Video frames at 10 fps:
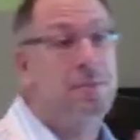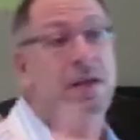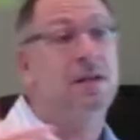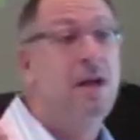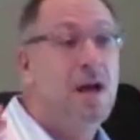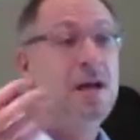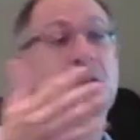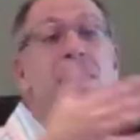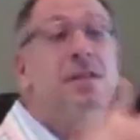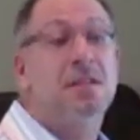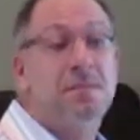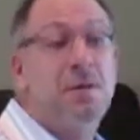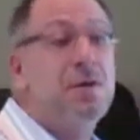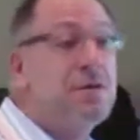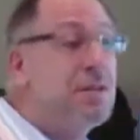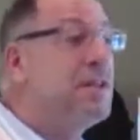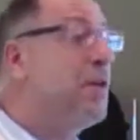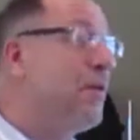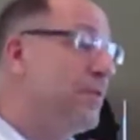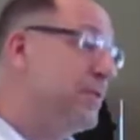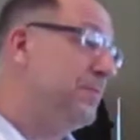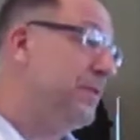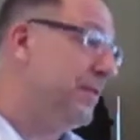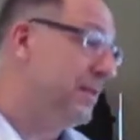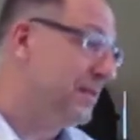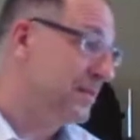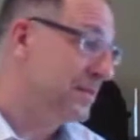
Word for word: You're being, going to be submerged in the Holy Spirit.